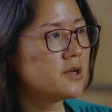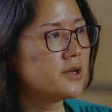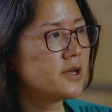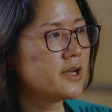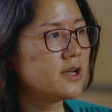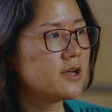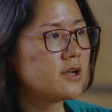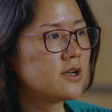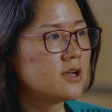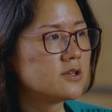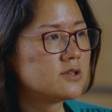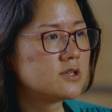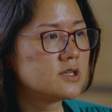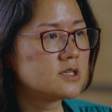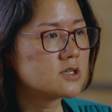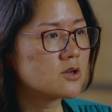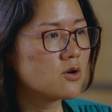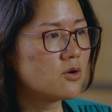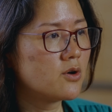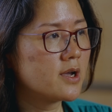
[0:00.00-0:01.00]
hey, is
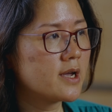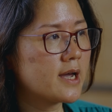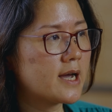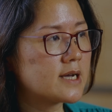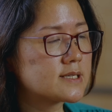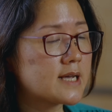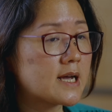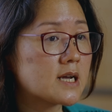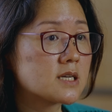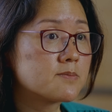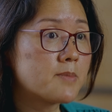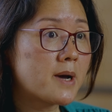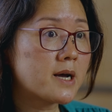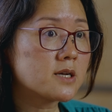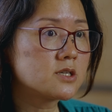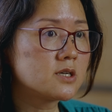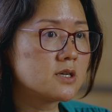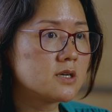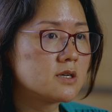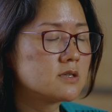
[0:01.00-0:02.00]
this going as I
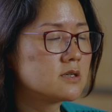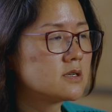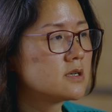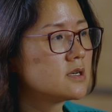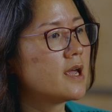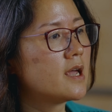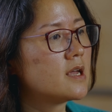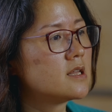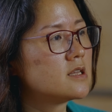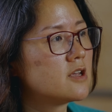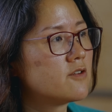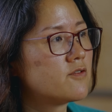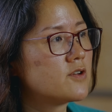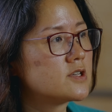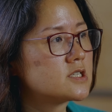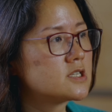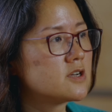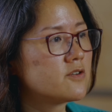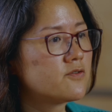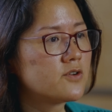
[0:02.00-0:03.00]
expected? And if
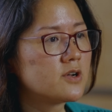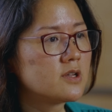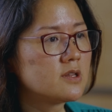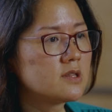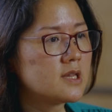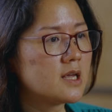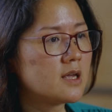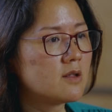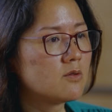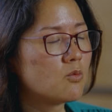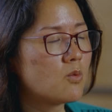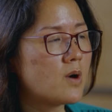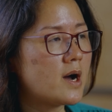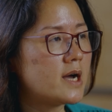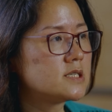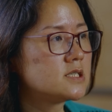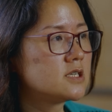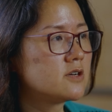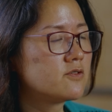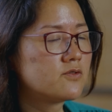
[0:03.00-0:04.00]
it's different, then
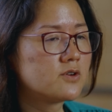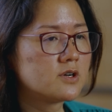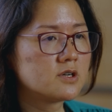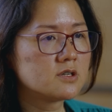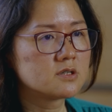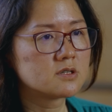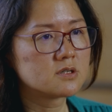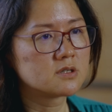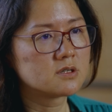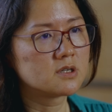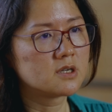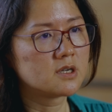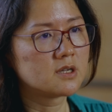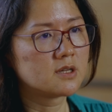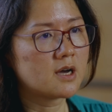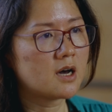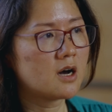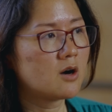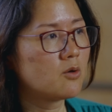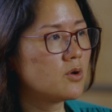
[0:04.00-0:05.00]
why it's different
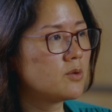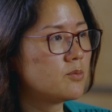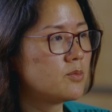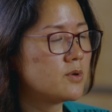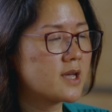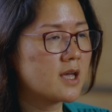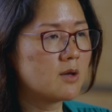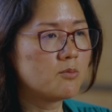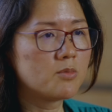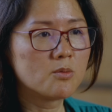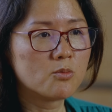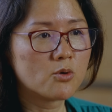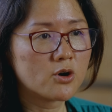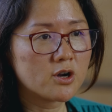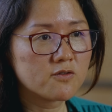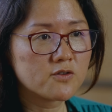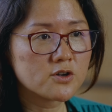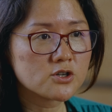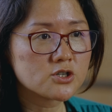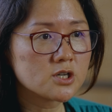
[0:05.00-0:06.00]
and how we can be
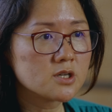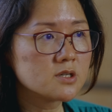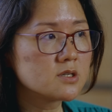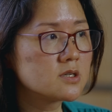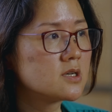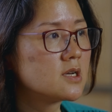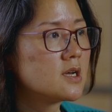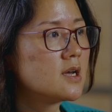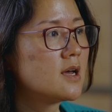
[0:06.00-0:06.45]
more efficient?